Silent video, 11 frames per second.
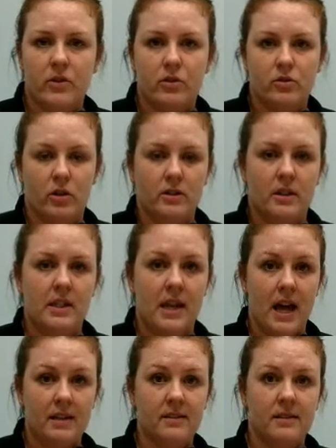They'll start to
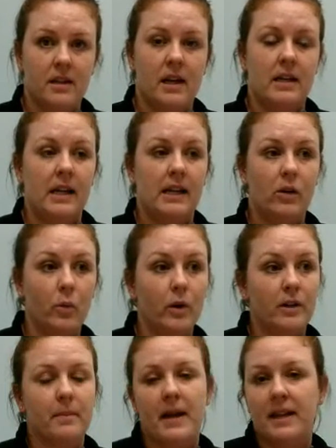nest, and in
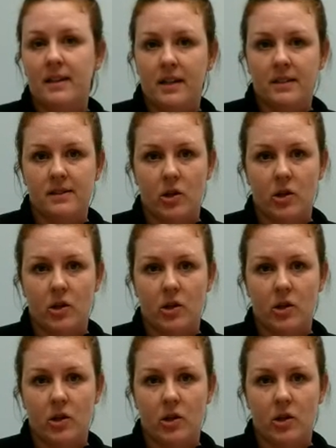order to make the nest,